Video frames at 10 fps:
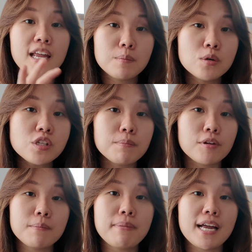And the most
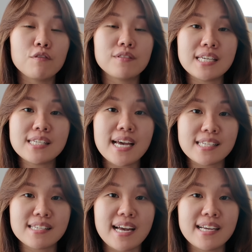important part of this
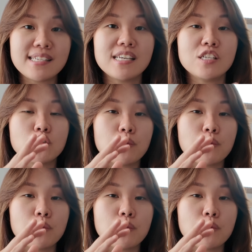exercise is